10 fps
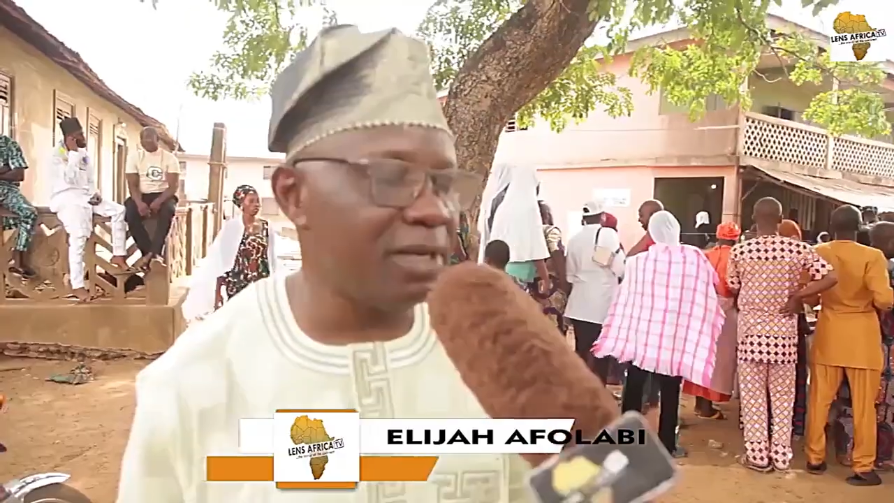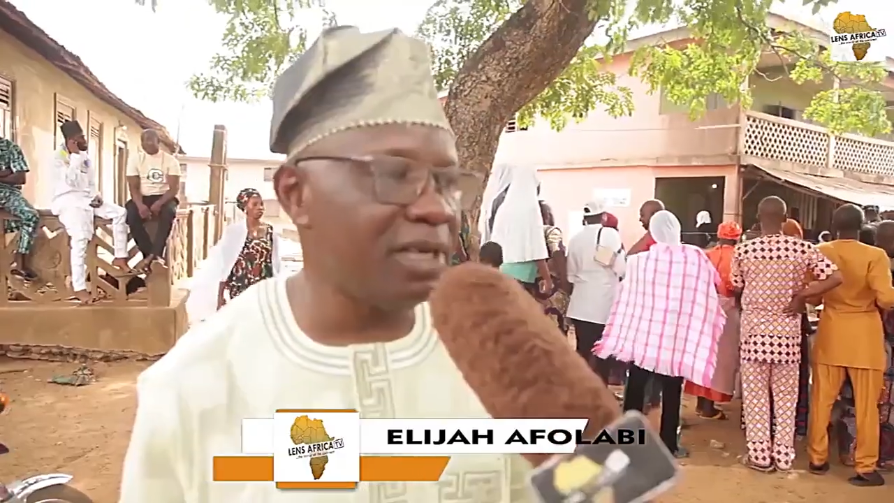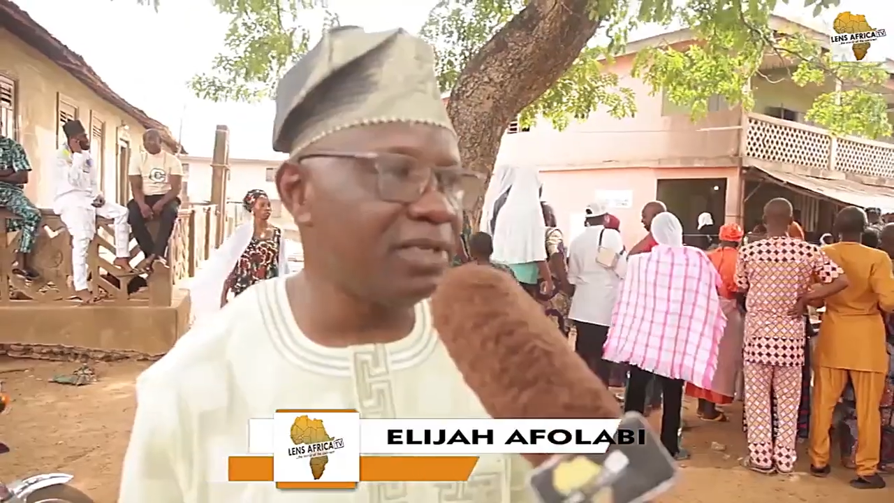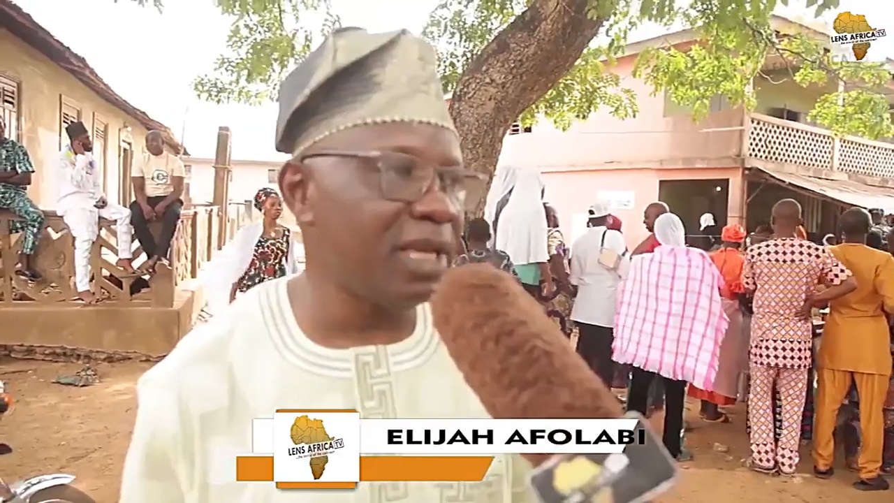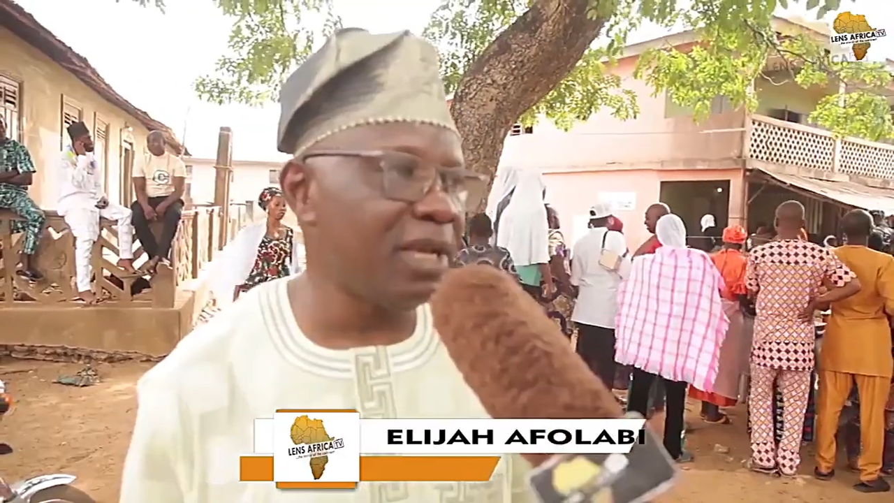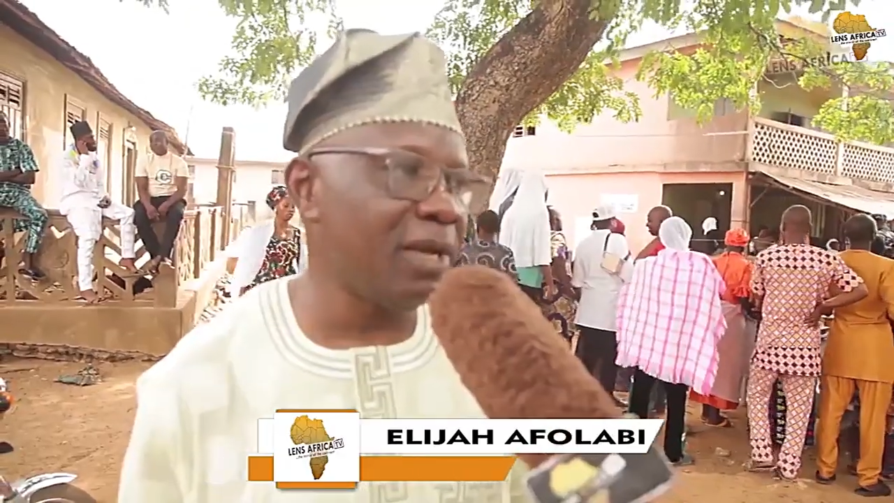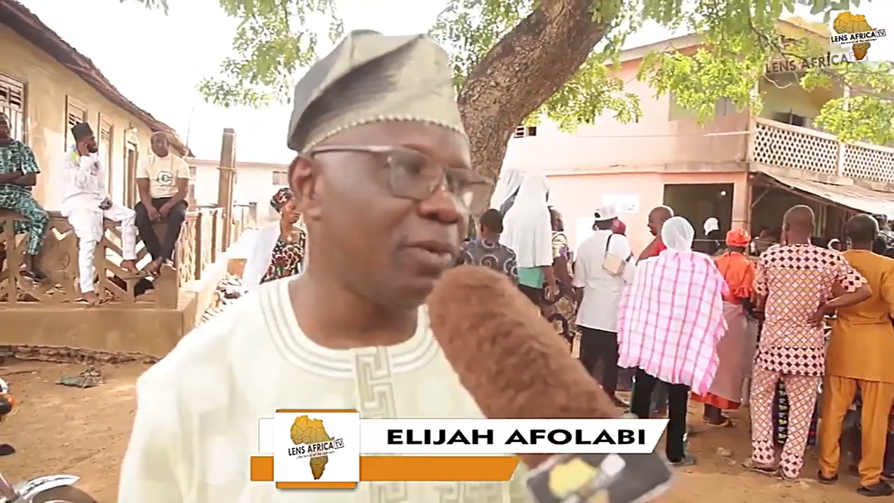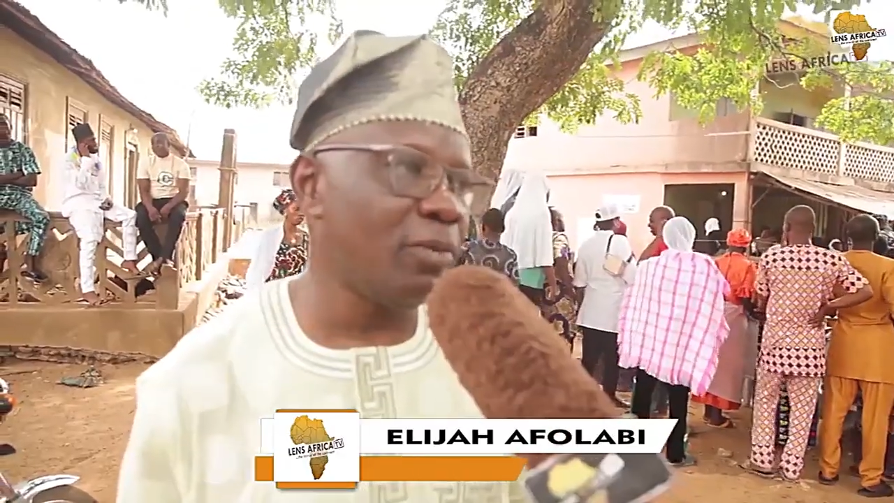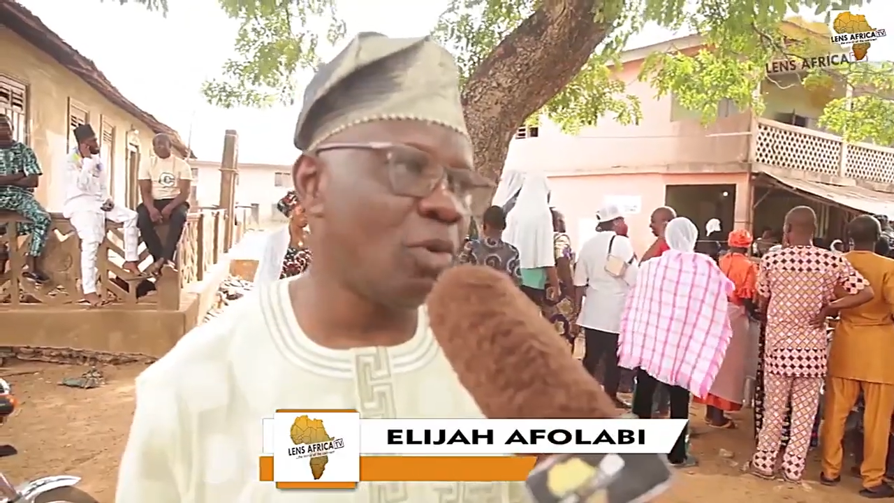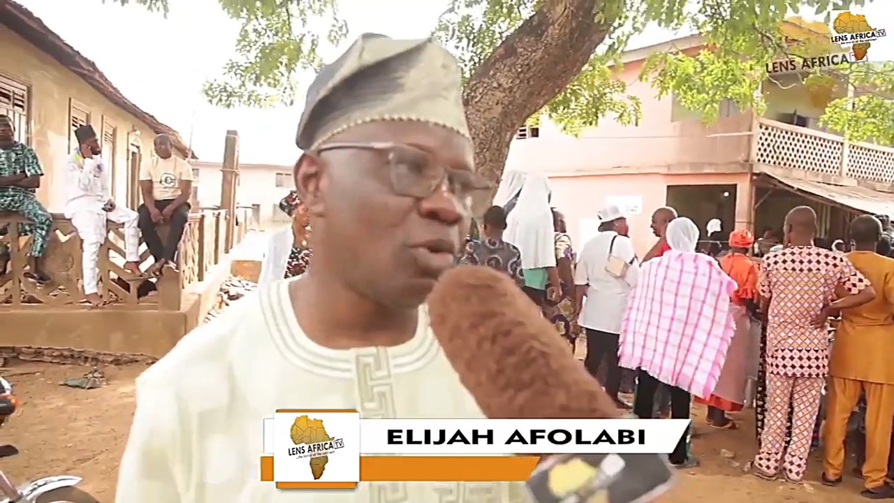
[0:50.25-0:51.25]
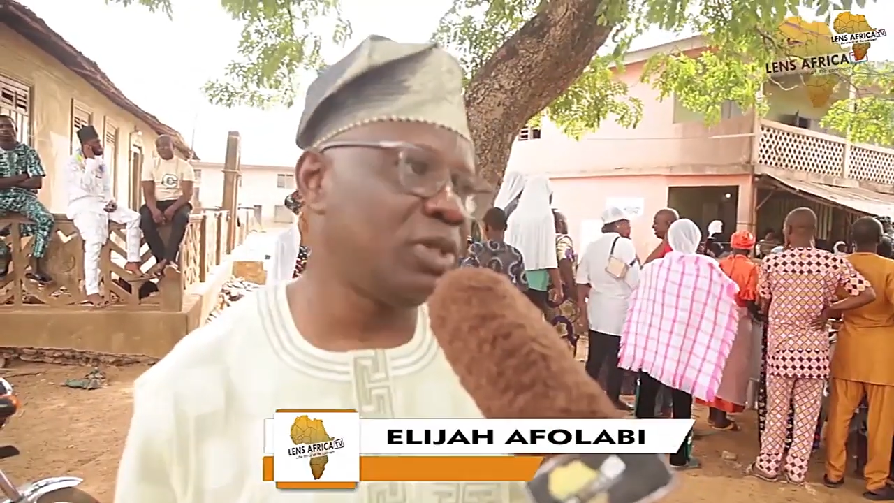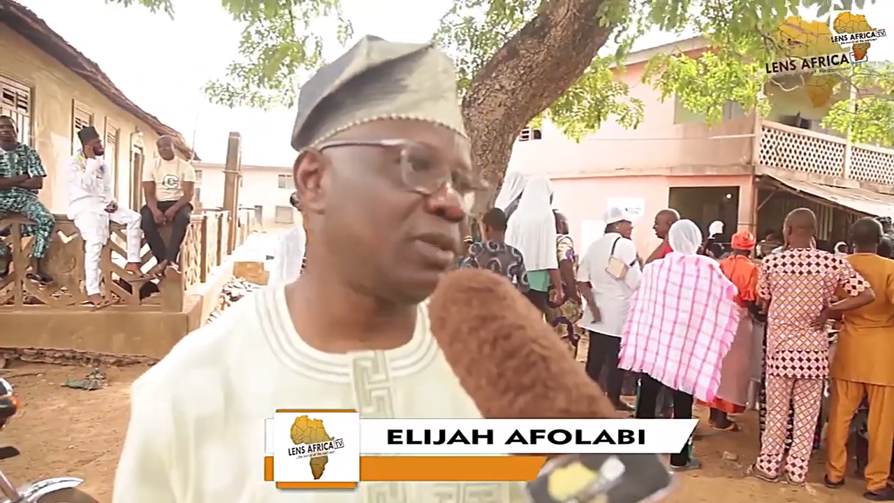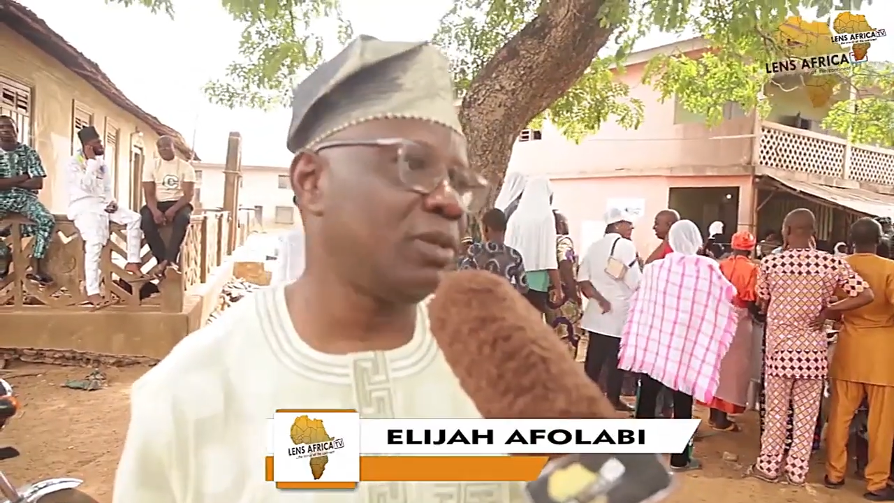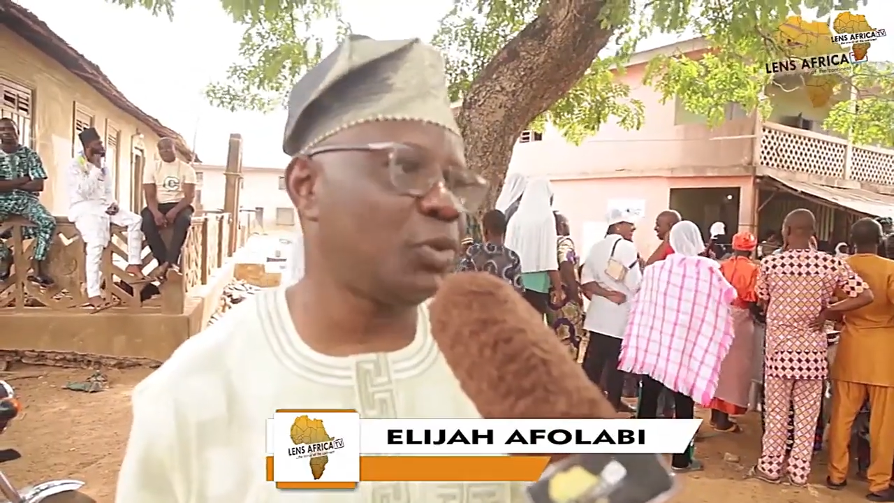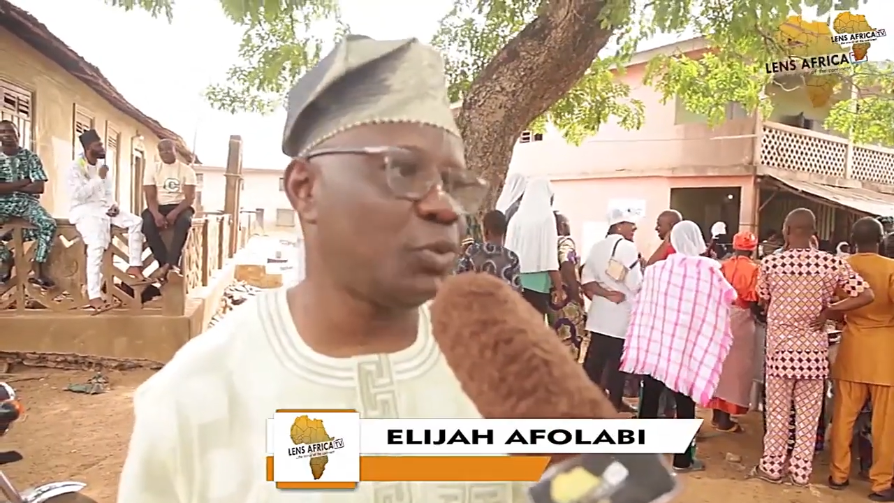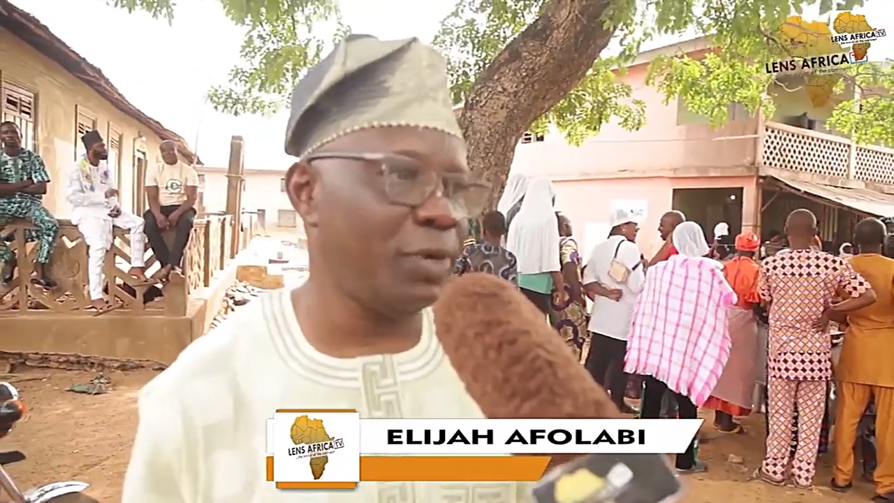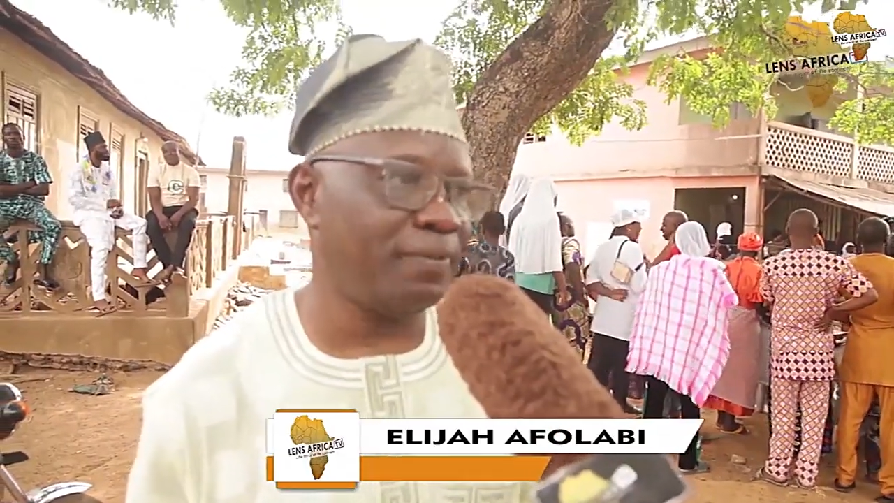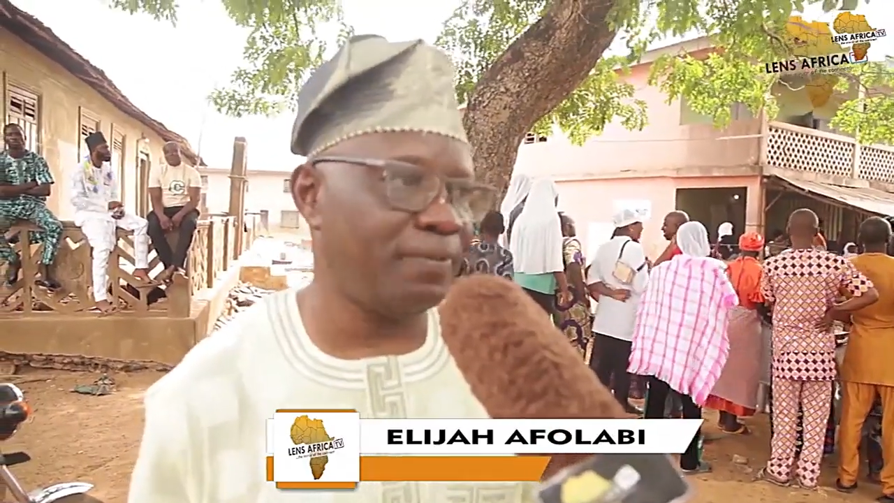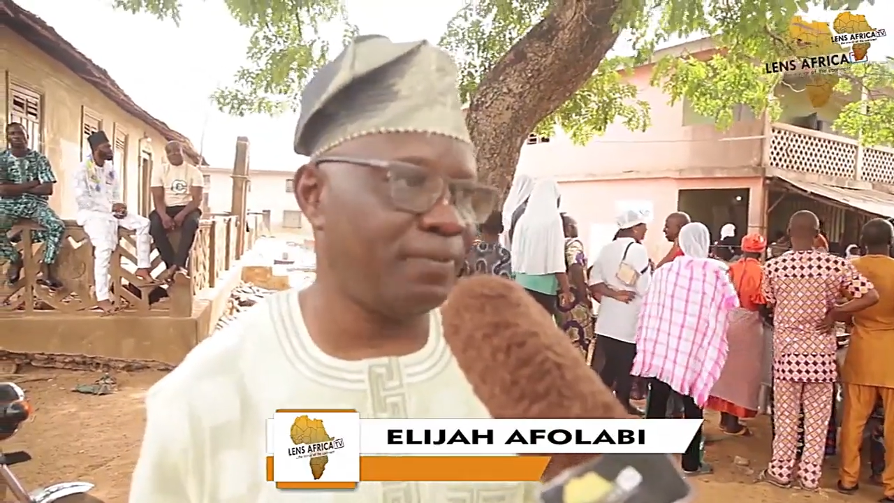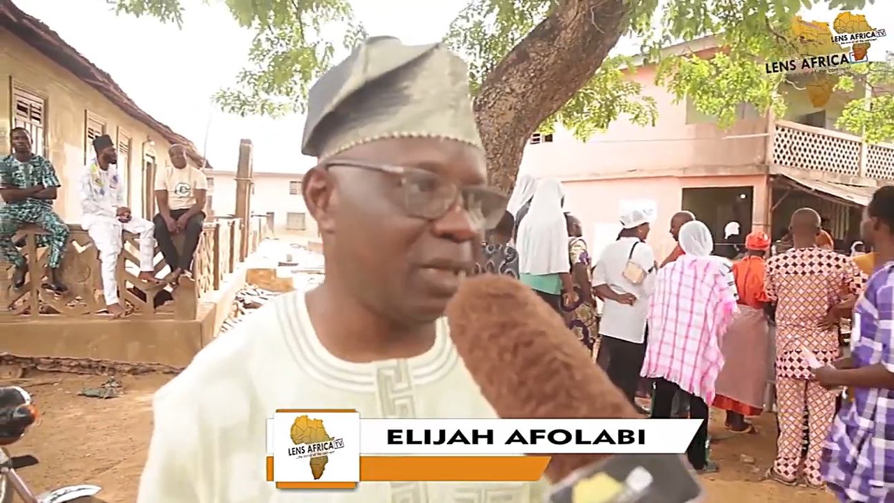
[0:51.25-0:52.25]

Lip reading: This is World 12,